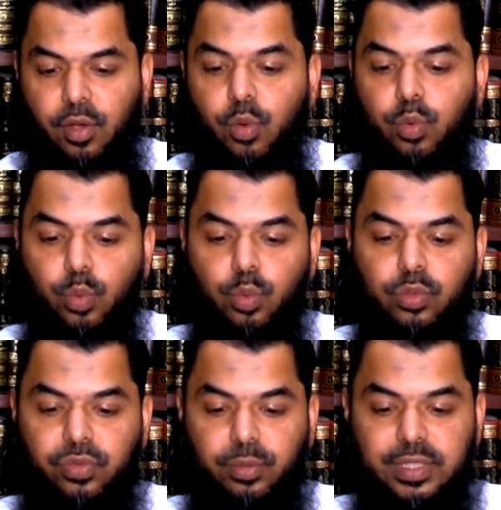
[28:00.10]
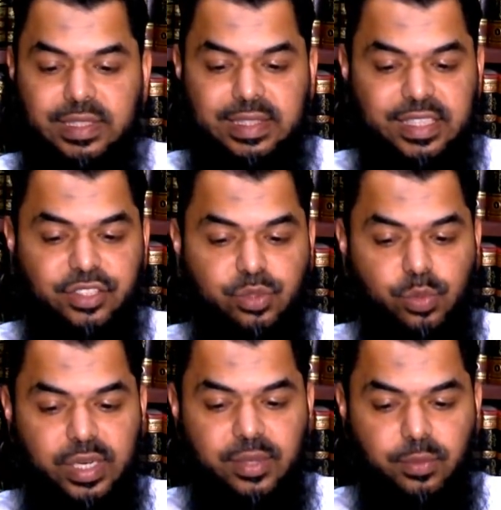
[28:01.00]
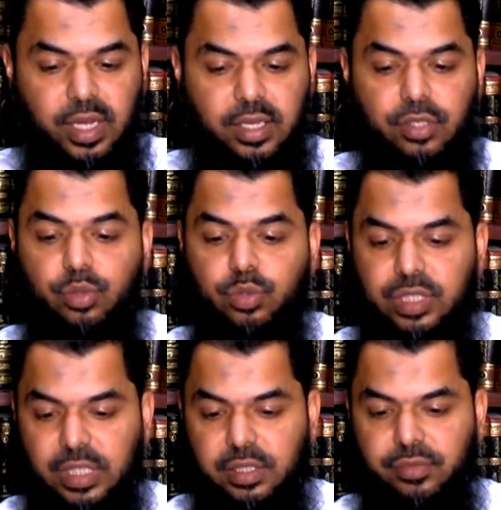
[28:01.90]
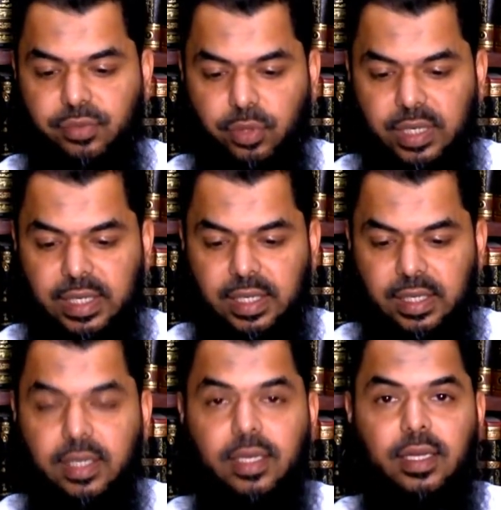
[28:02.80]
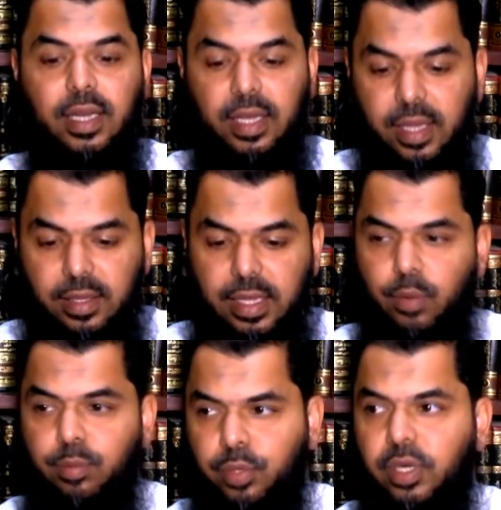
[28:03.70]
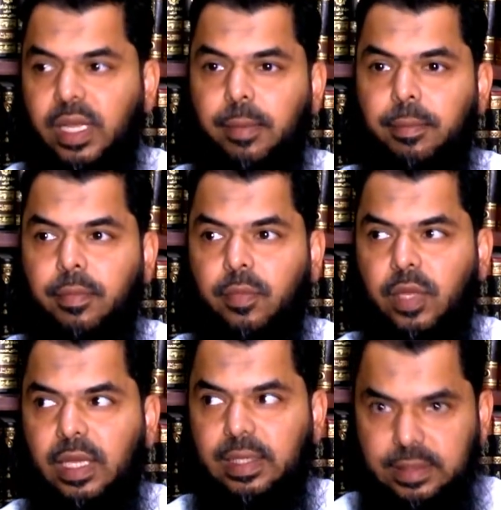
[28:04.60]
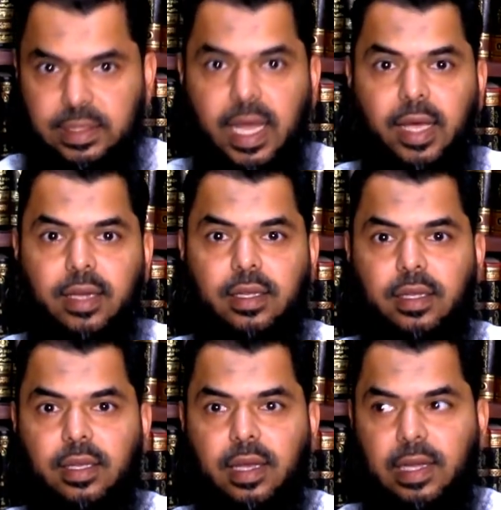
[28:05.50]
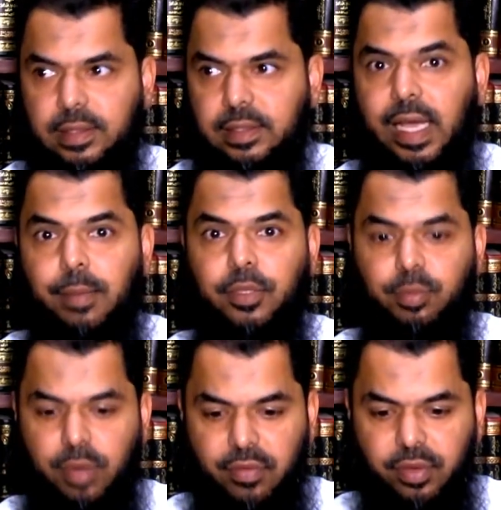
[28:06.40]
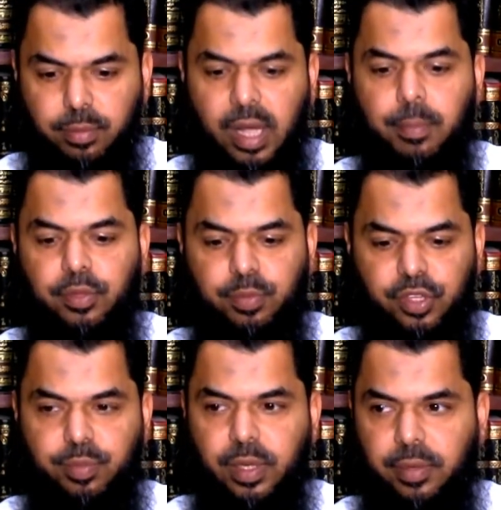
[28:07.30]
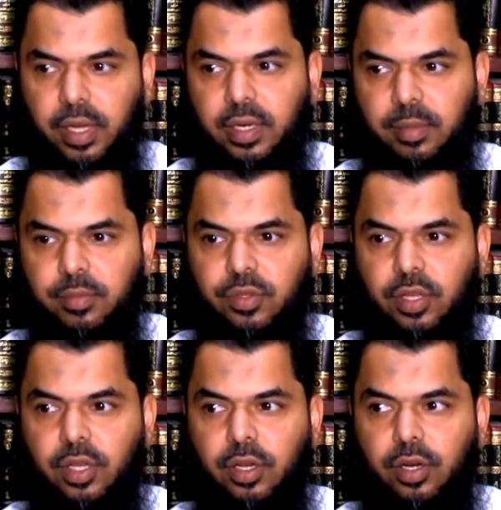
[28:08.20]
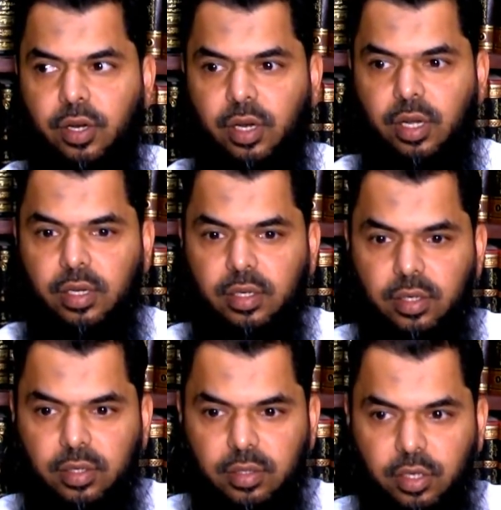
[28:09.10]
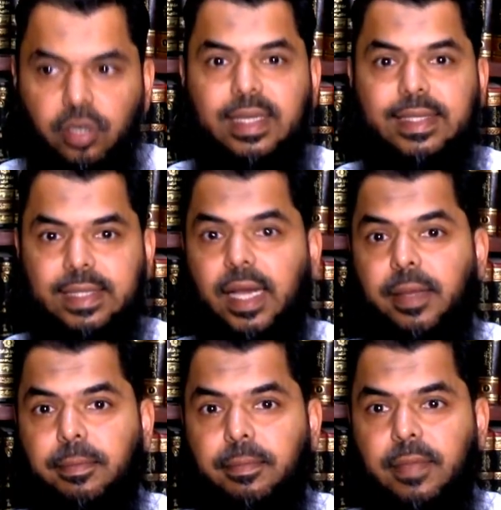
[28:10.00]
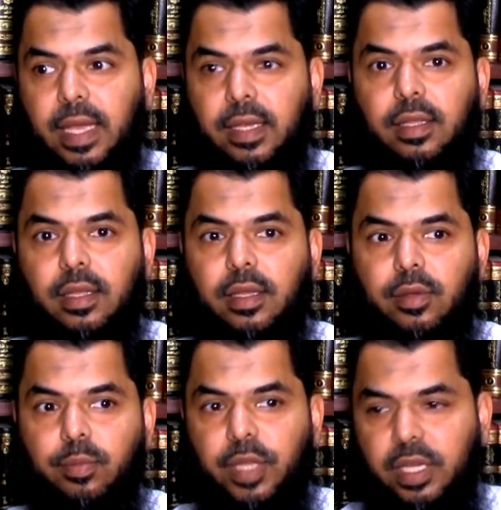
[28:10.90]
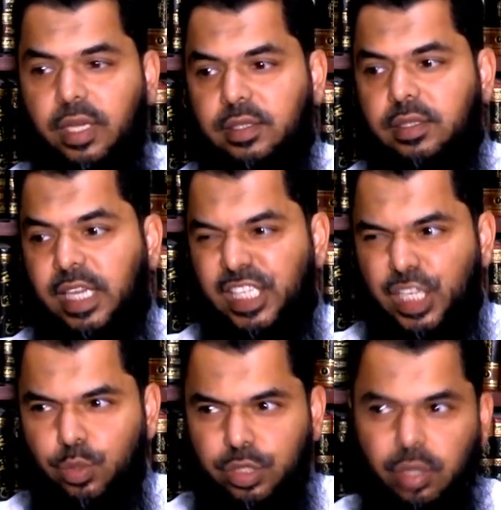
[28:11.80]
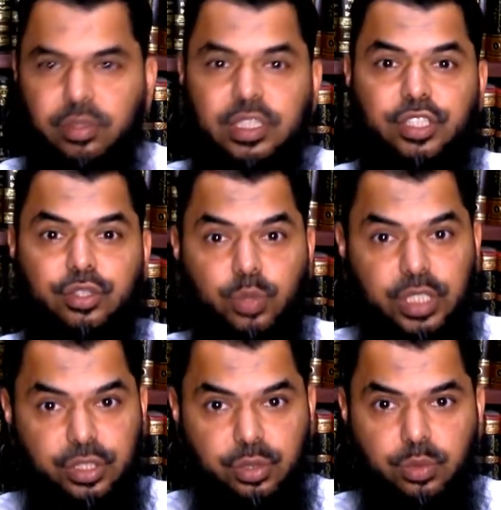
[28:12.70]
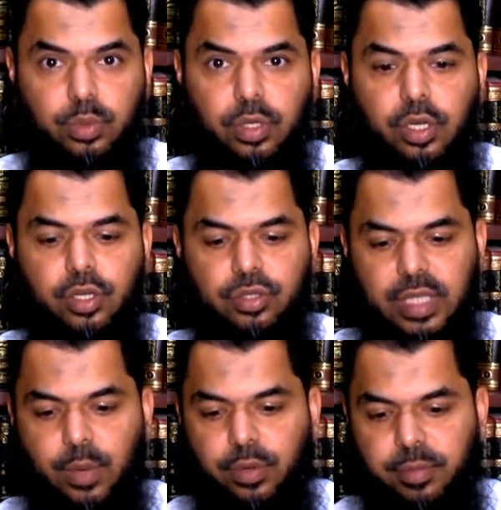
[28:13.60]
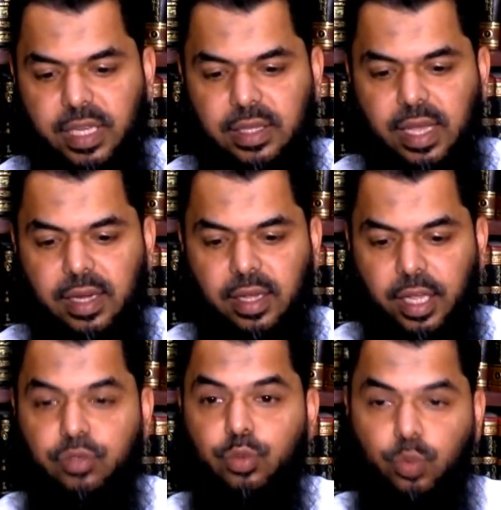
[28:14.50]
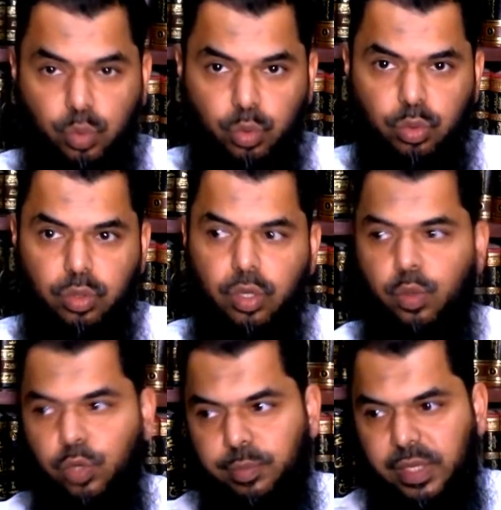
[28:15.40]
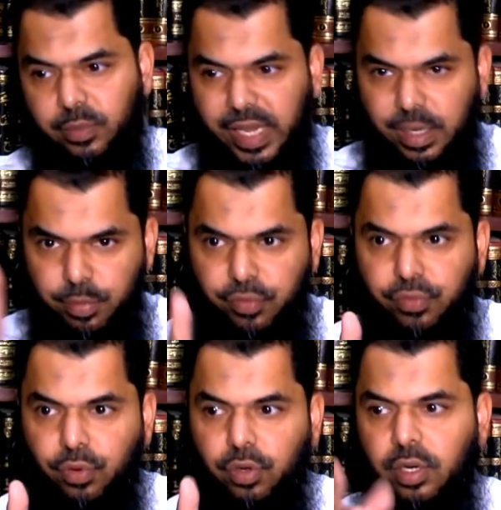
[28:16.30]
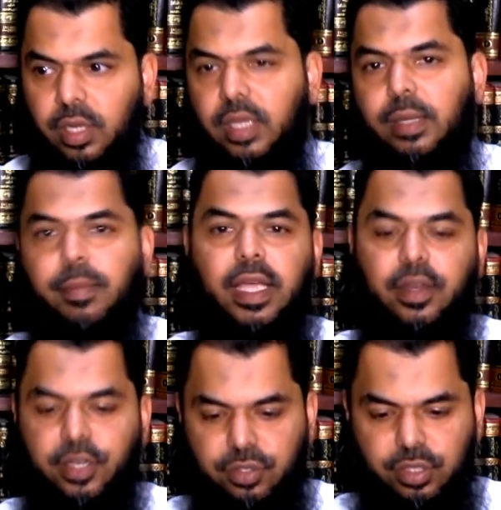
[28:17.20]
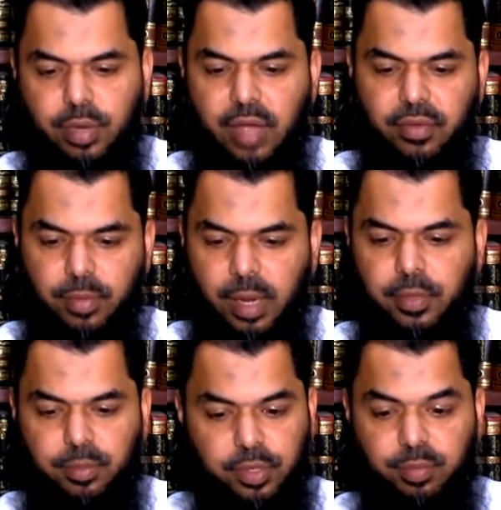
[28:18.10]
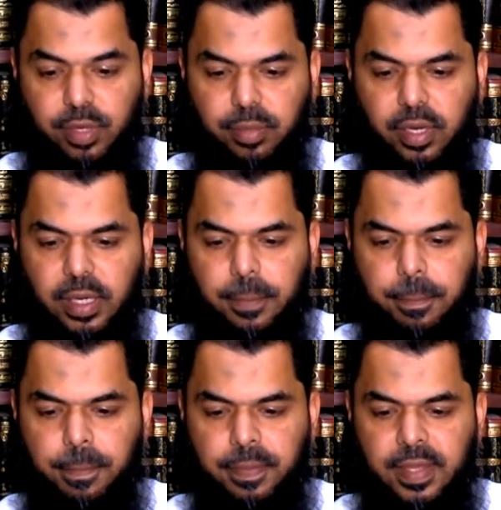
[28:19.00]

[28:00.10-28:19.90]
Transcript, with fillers: who ruled from 621 to 640. And again, that would put him exactly at the time of the Prophet Muhammad, peace be upon him's uh, early time. Yani because the Hijrah was around 622, so that would mean that his rule would be right before the migration of the Prophet Muhammad, peace be upon him,